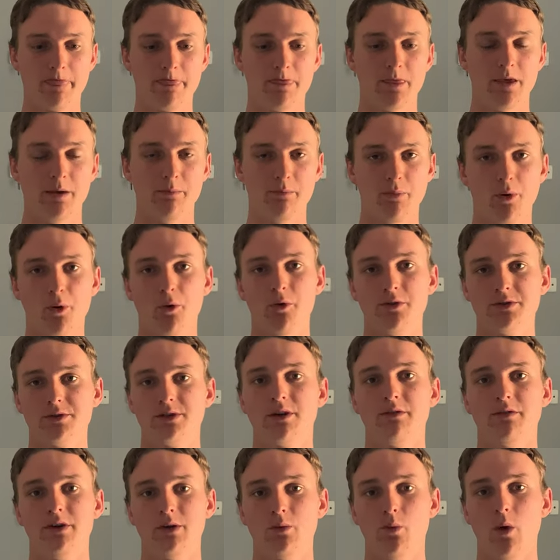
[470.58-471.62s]
the importance
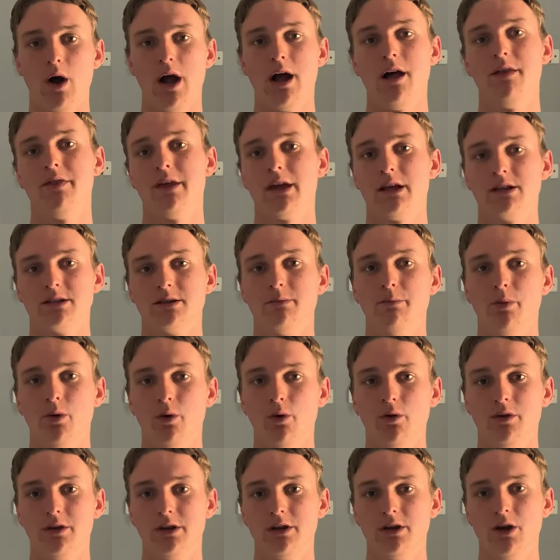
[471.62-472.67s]
of it, why I think it's
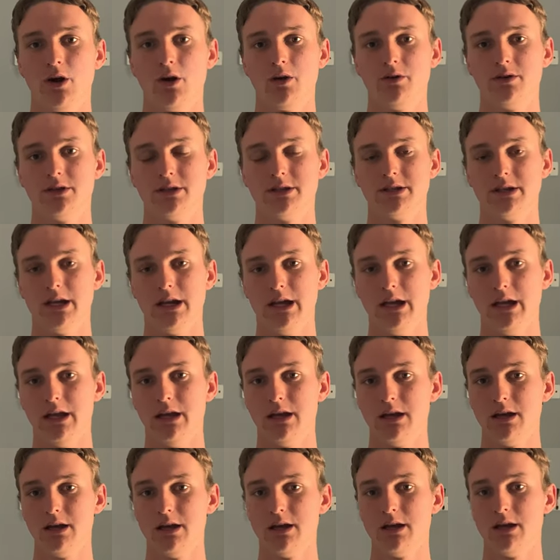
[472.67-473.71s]
important, you know, to see
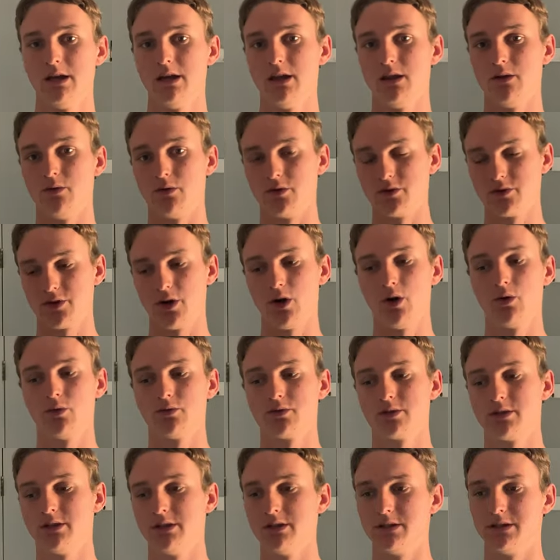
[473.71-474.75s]
the
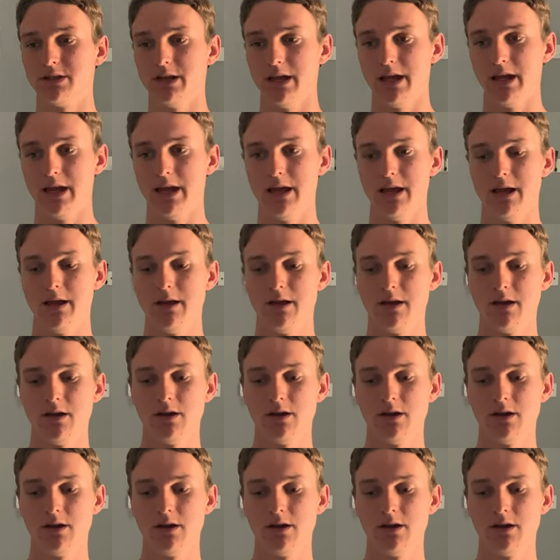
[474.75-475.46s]
results, to see